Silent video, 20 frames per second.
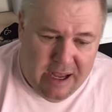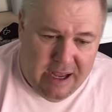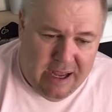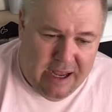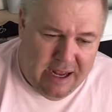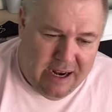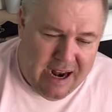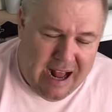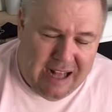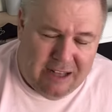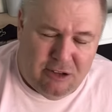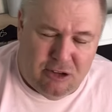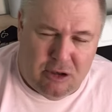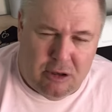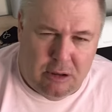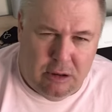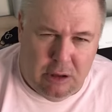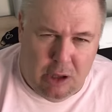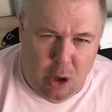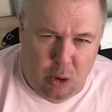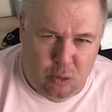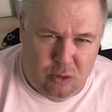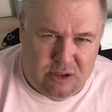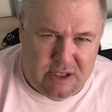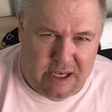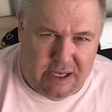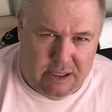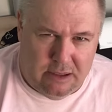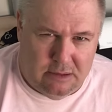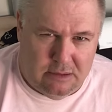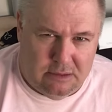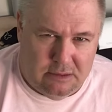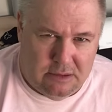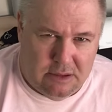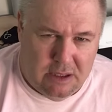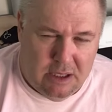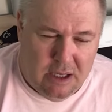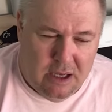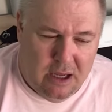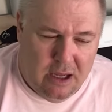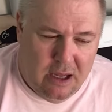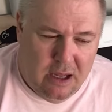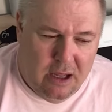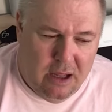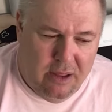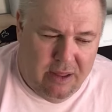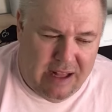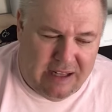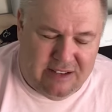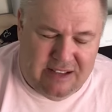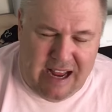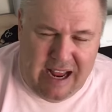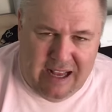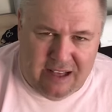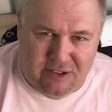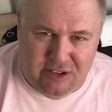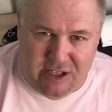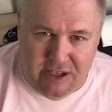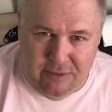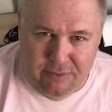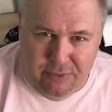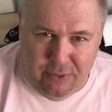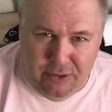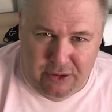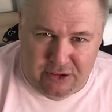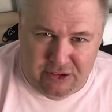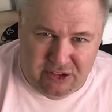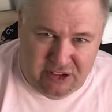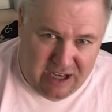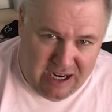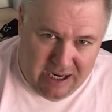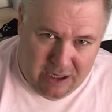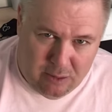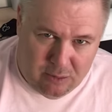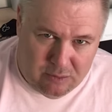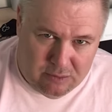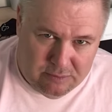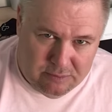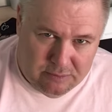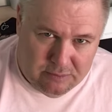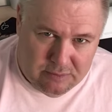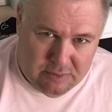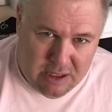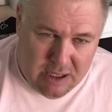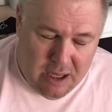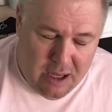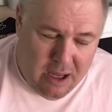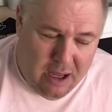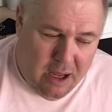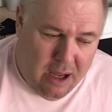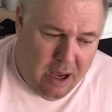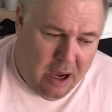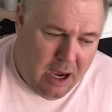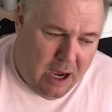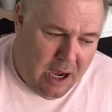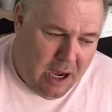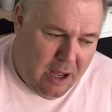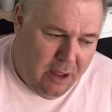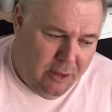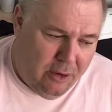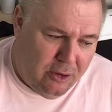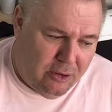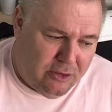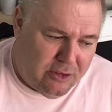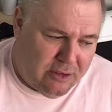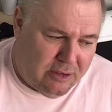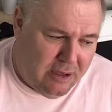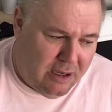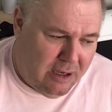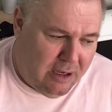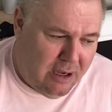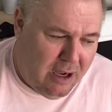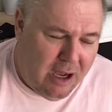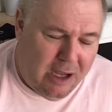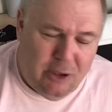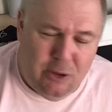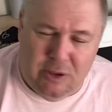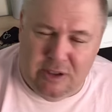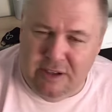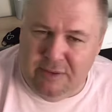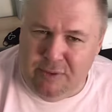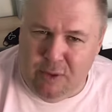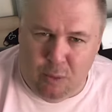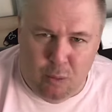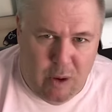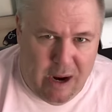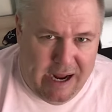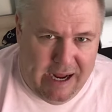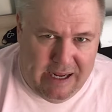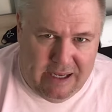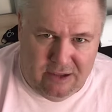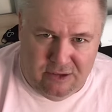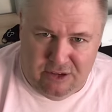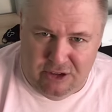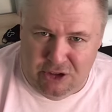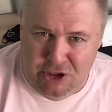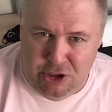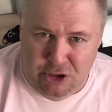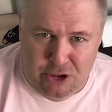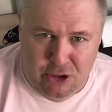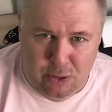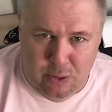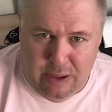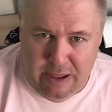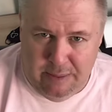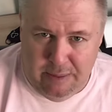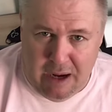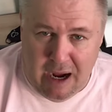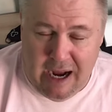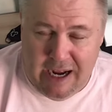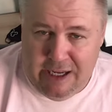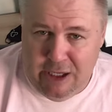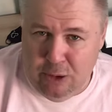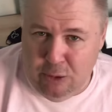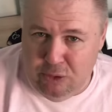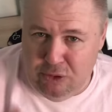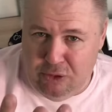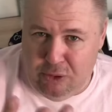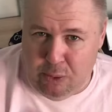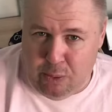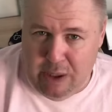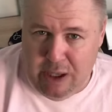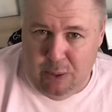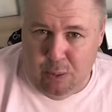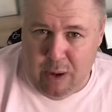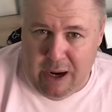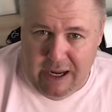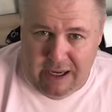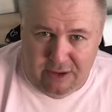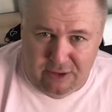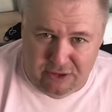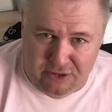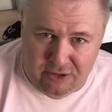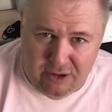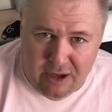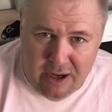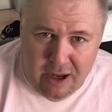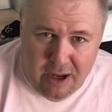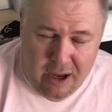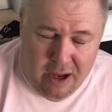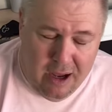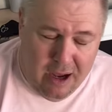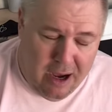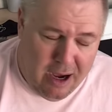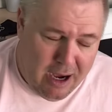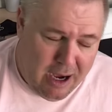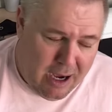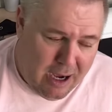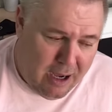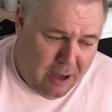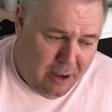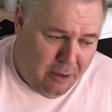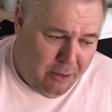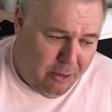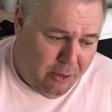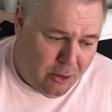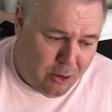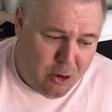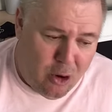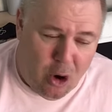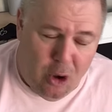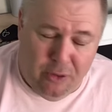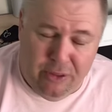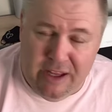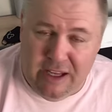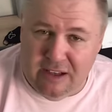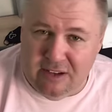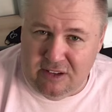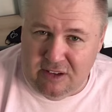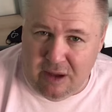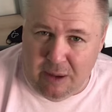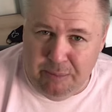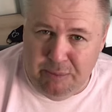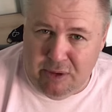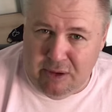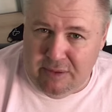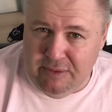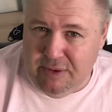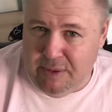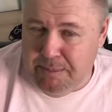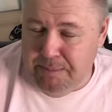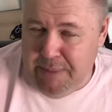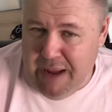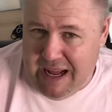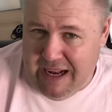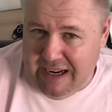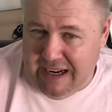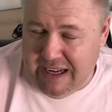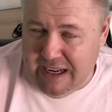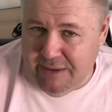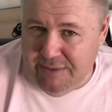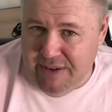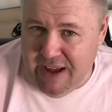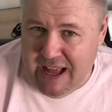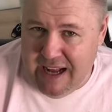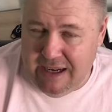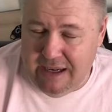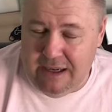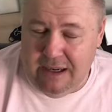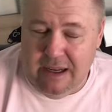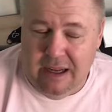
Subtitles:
and that's closing. That's asking for the sale. There's 100 different ways that you do it. I use three ways. They're called the assumptive impending event